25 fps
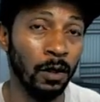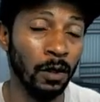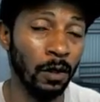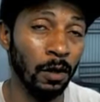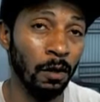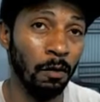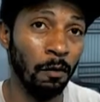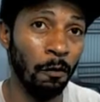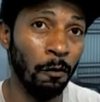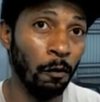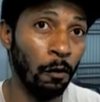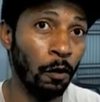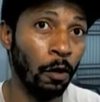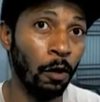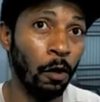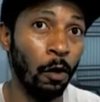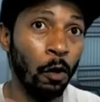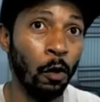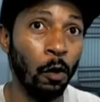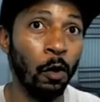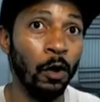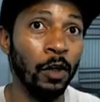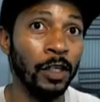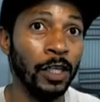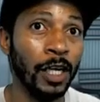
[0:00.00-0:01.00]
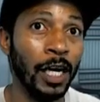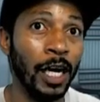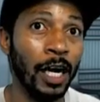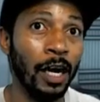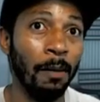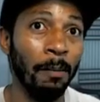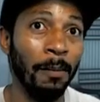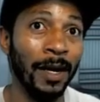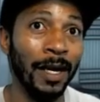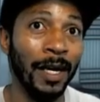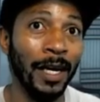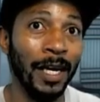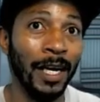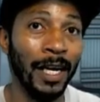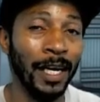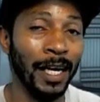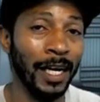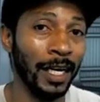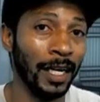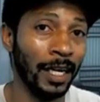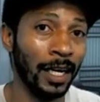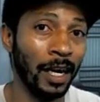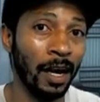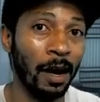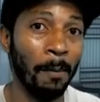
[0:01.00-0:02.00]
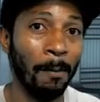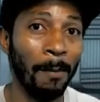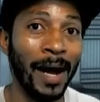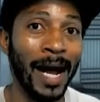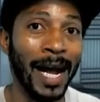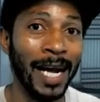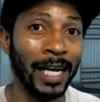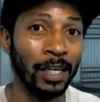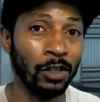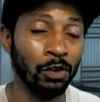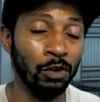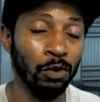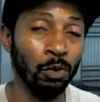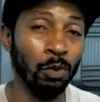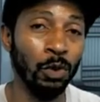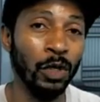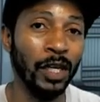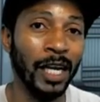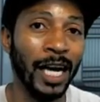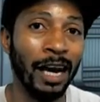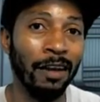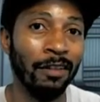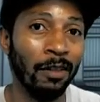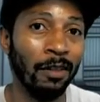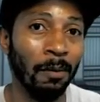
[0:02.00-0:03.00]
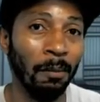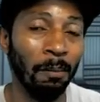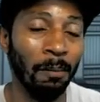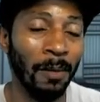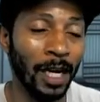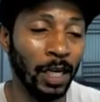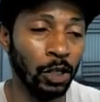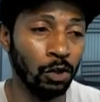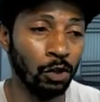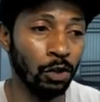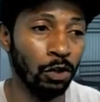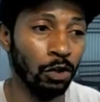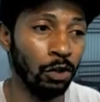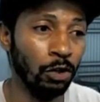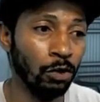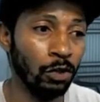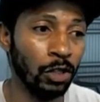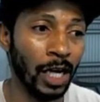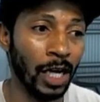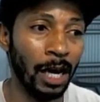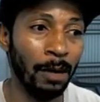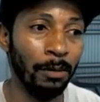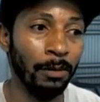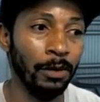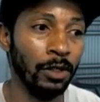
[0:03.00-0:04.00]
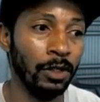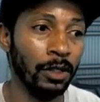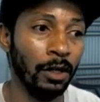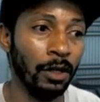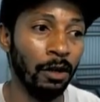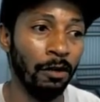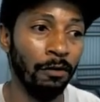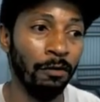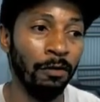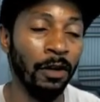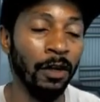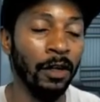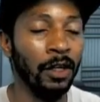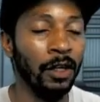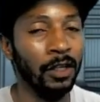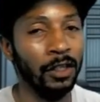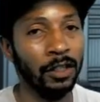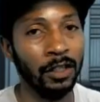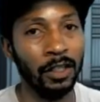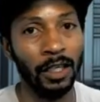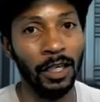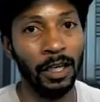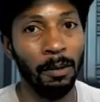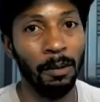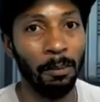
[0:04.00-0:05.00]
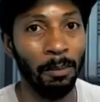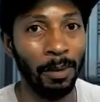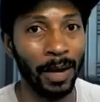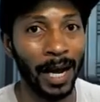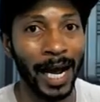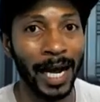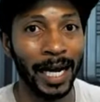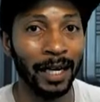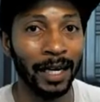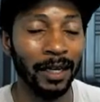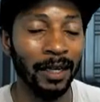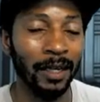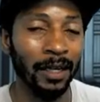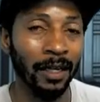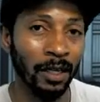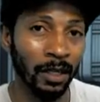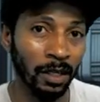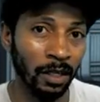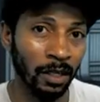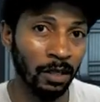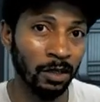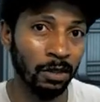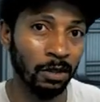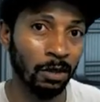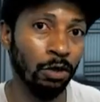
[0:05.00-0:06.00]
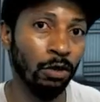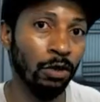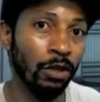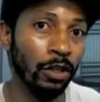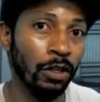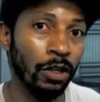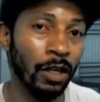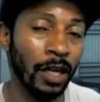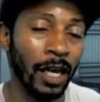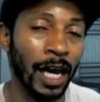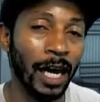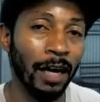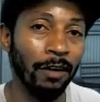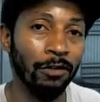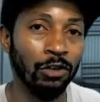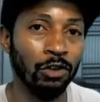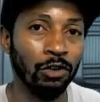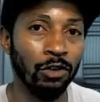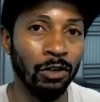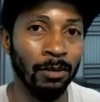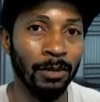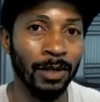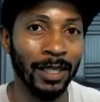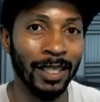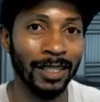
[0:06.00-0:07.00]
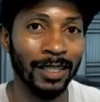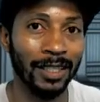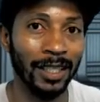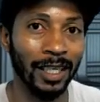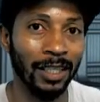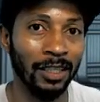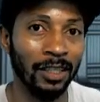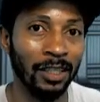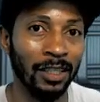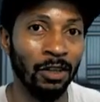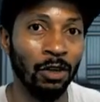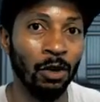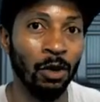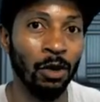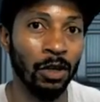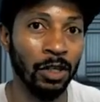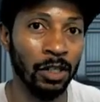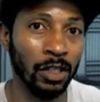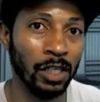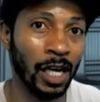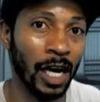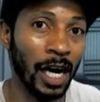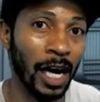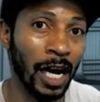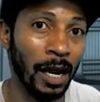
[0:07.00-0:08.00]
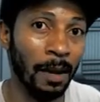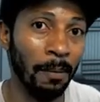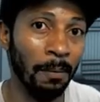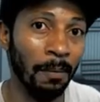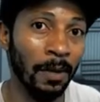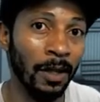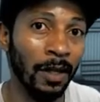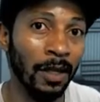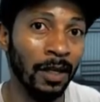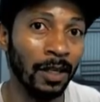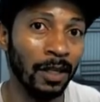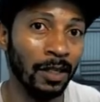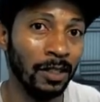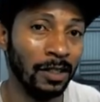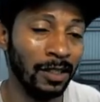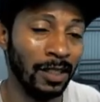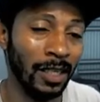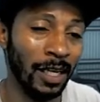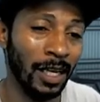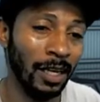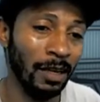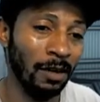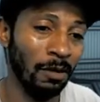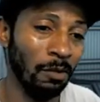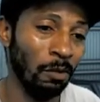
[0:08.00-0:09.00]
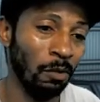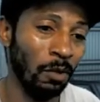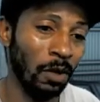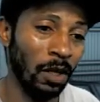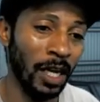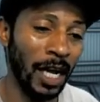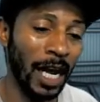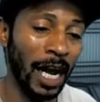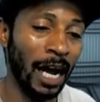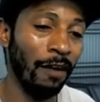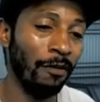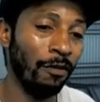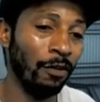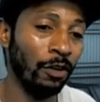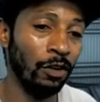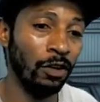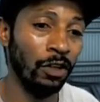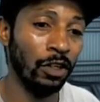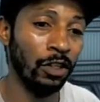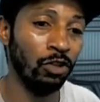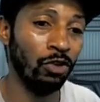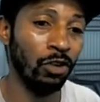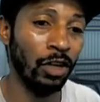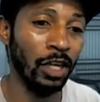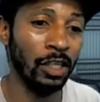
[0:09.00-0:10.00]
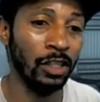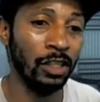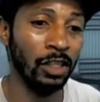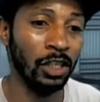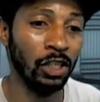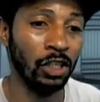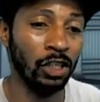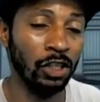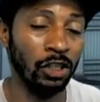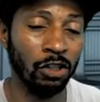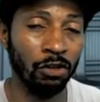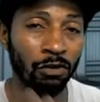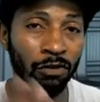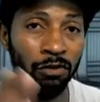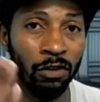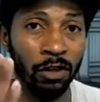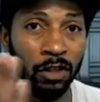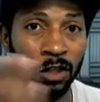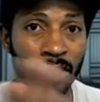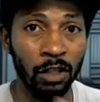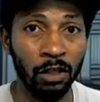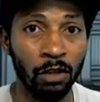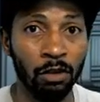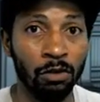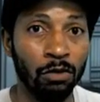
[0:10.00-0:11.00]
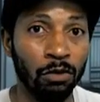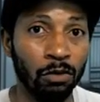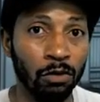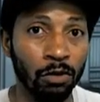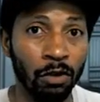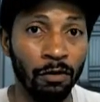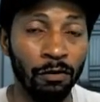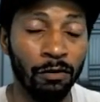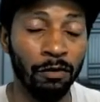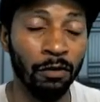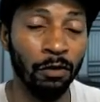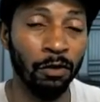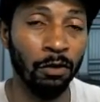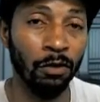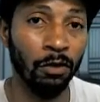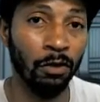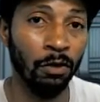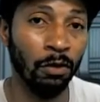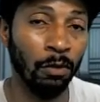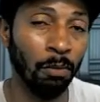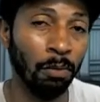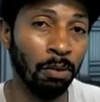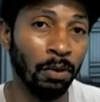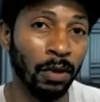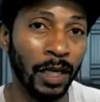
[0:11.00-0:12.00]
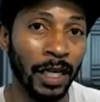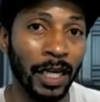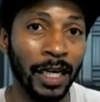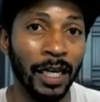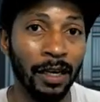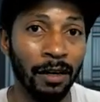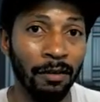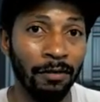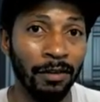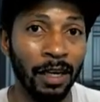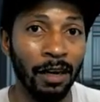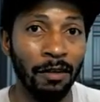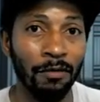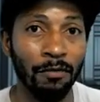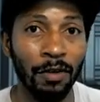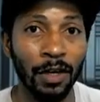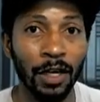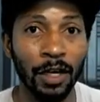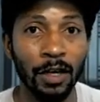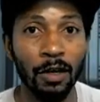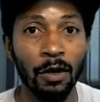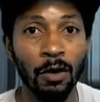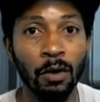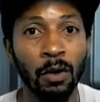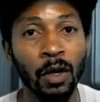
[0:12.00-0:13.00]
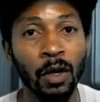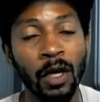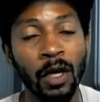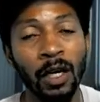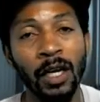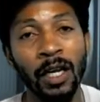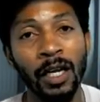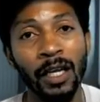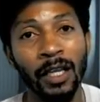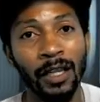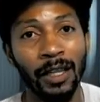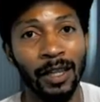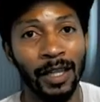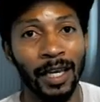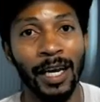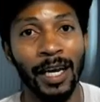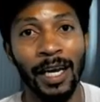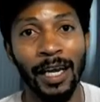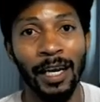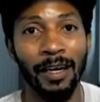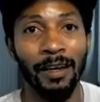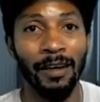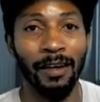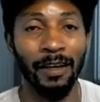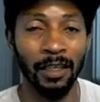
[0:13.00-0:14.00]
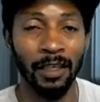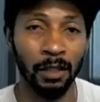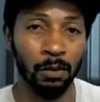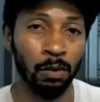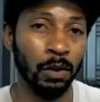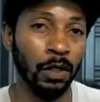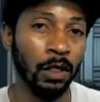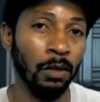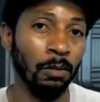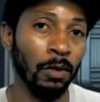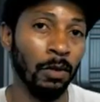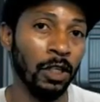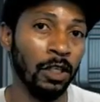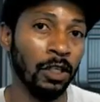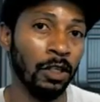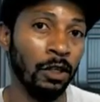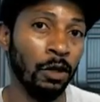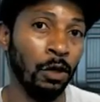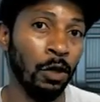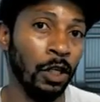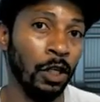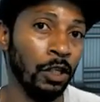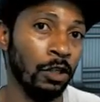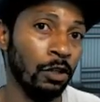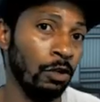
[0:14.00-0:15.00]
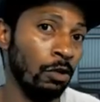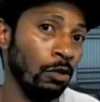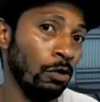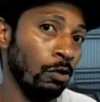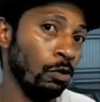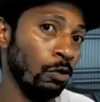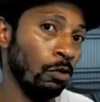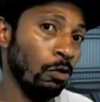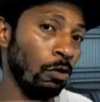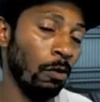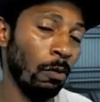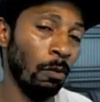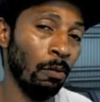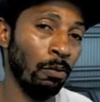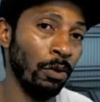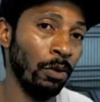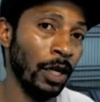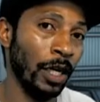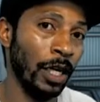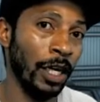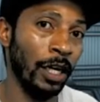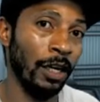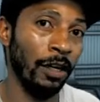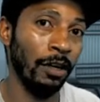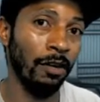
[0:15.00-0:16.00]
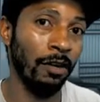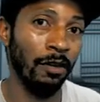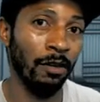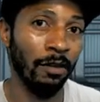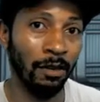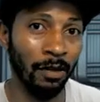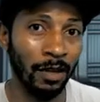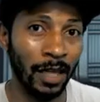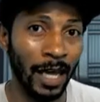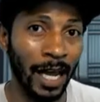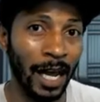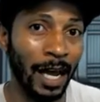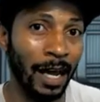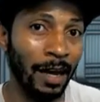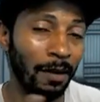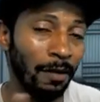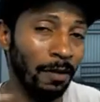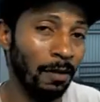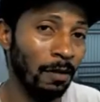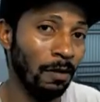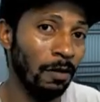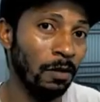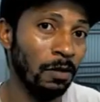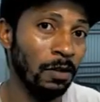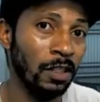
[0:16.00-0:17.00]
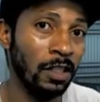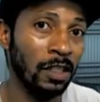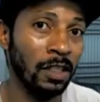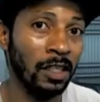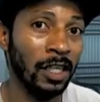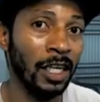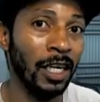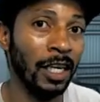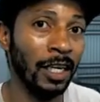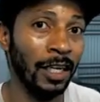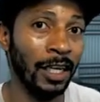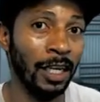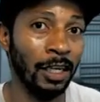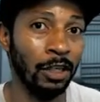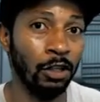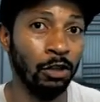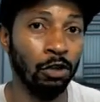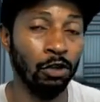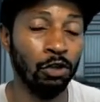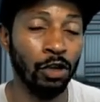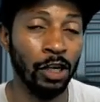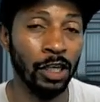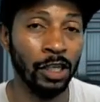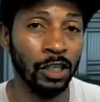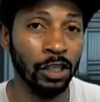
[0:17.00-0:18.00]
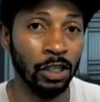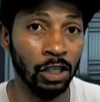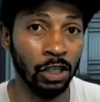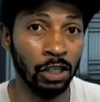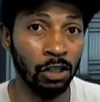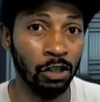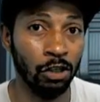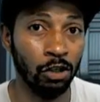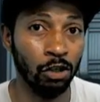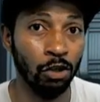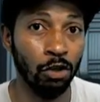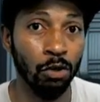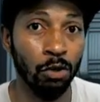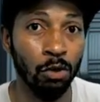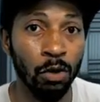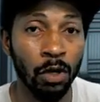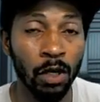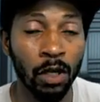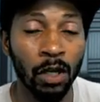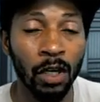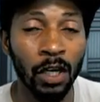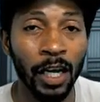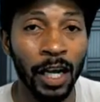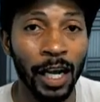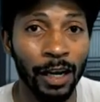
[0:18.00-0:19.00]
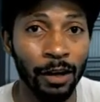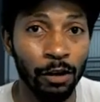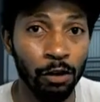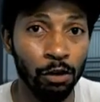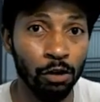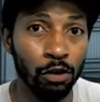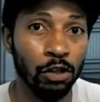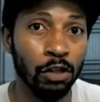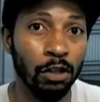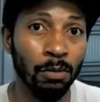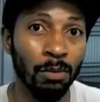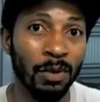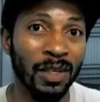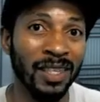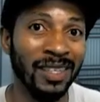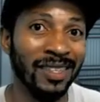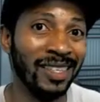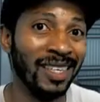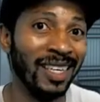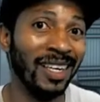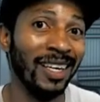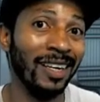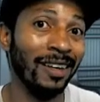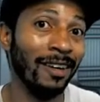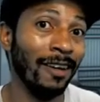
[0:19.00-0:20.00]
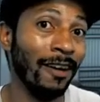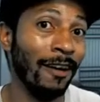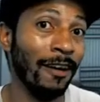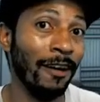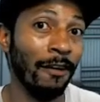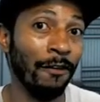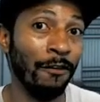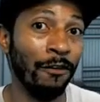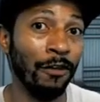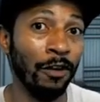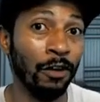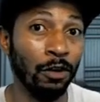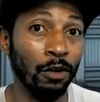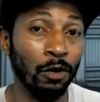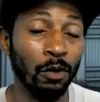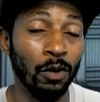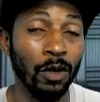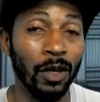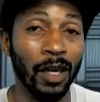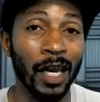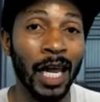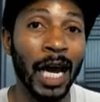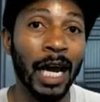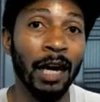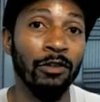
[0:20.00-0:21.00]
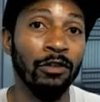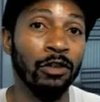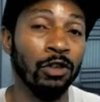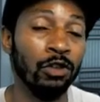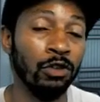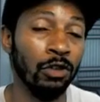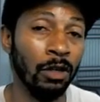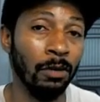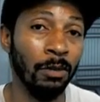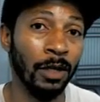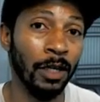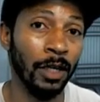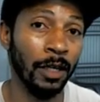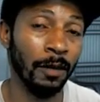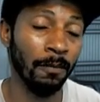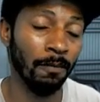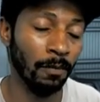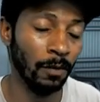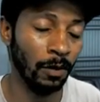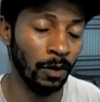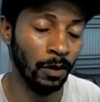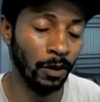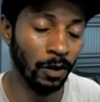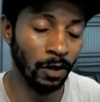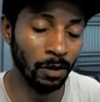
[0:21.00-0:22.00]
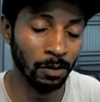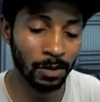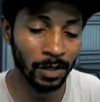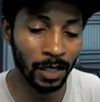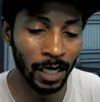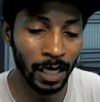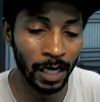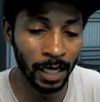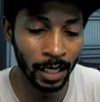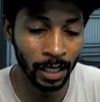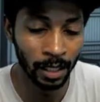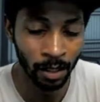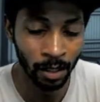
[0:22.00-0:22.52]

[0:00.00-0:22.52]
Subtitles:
for a whole entire minute and then come back. So you would have to make sure you time yourself to get back to your live streaming session on time, because then after your transition's fully through the full play of that video, then it's pretty much going to bring in that scene that you transition to, and you should be sitting there if you're doing live streaming, you know what I'm saying?